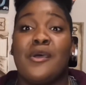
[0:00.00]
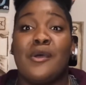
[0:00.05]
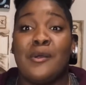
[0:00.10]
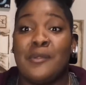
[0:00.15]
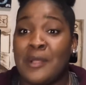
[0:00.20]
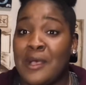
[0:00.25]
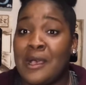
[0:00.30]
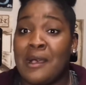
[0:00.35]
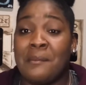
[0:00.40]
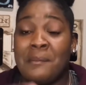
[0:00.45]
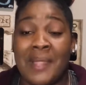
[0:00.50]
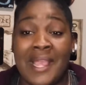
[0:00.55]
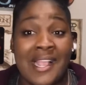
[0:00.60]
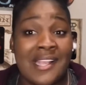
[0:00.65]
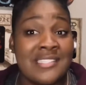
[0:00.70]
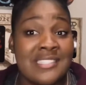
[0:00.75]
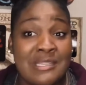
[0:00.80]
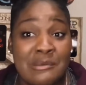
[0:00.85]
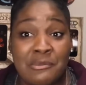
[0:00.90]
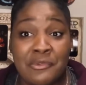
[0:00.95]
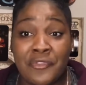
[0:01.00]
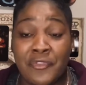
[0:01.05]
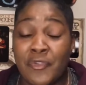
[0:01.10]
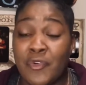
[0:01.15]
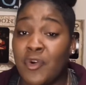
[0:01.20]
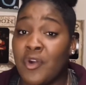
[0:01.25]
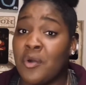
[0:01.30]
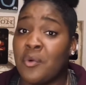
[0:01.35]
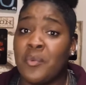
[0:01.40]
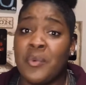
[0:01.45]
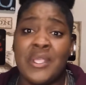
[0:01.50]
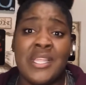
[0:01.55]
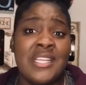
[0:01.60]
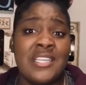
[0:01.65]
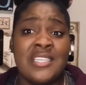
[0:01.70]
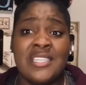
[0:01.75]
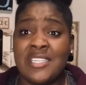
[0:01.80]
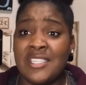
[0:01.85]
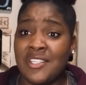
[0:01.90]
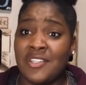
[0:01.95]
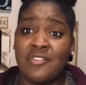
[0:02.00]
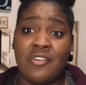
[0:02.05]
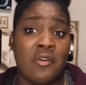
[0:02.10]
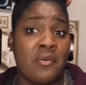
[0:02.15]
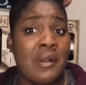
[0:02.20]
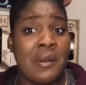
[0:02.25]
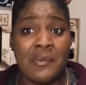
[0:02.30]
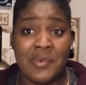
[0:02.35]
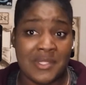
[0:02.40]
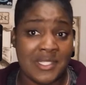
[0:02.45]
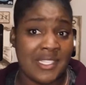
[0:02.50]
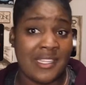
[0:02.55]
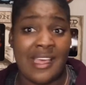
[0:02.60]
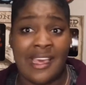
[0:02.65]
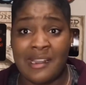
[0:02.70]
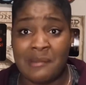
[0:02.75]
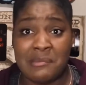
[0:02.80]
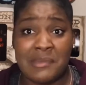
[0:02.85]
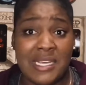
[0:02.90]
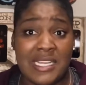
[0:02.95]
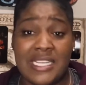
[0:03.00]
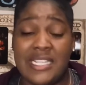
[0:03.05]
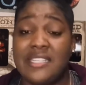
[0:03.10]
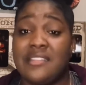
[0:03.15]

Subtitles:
like I said before, we didn't grow up with a lot of money.